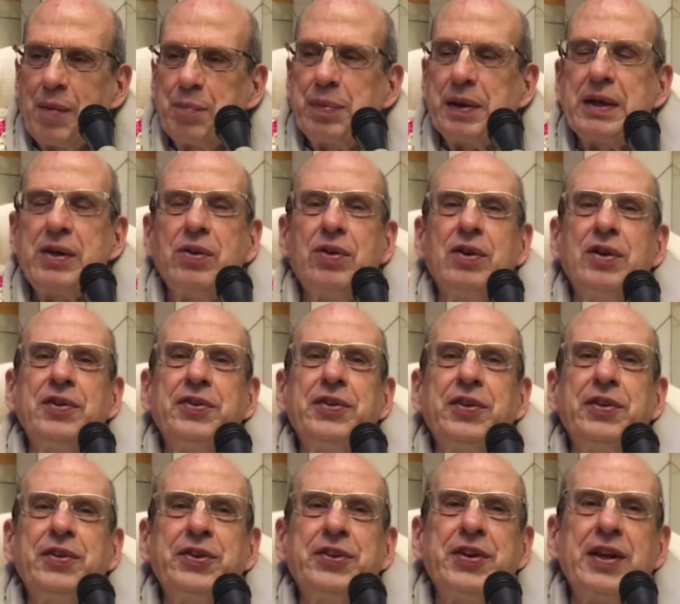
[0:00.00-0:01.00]
But he
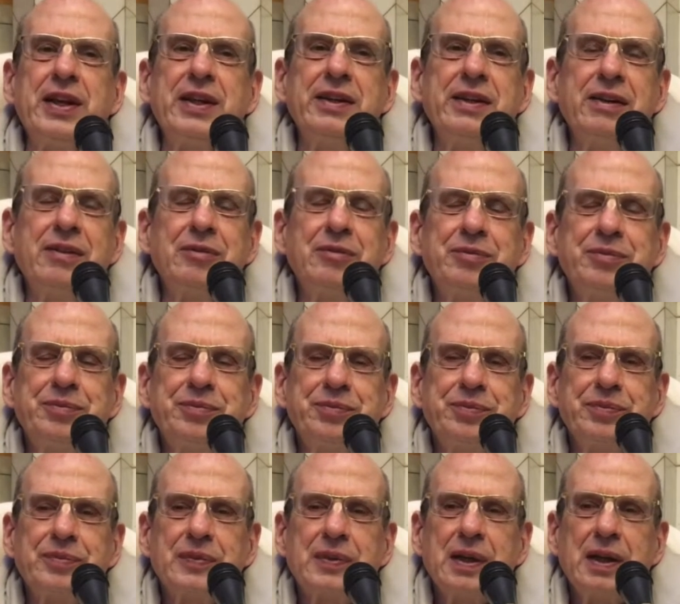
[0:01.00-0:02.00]
also said
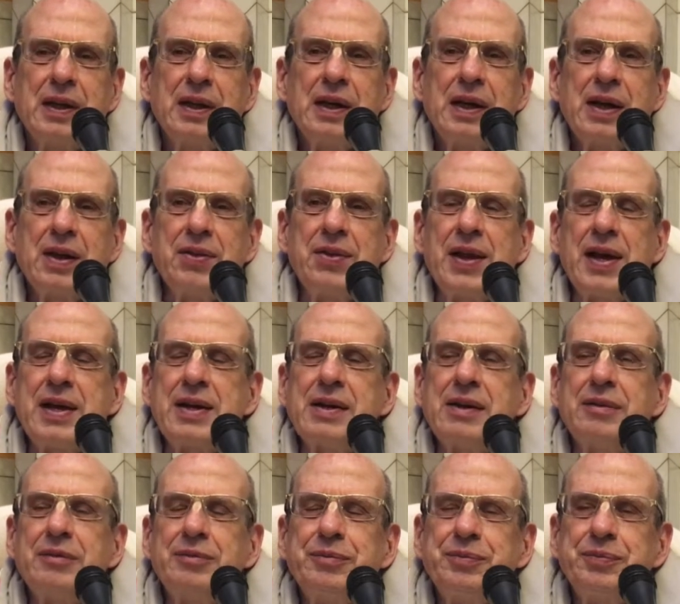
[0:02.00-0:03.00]

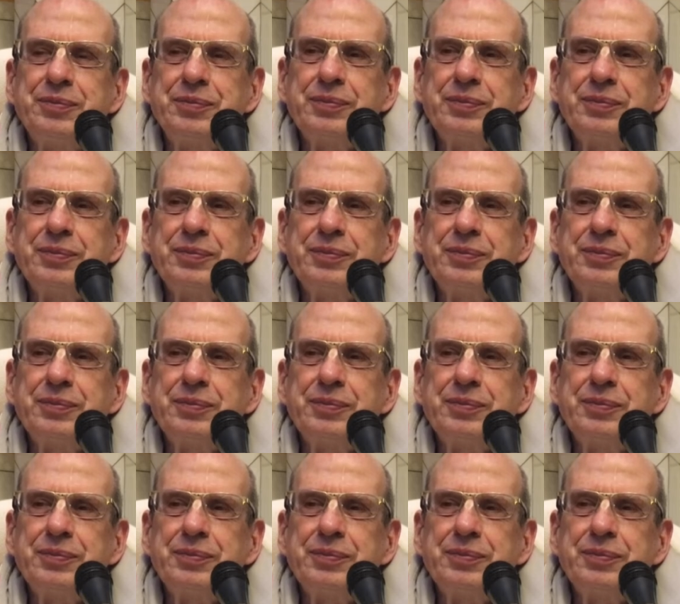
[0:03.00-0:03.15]
that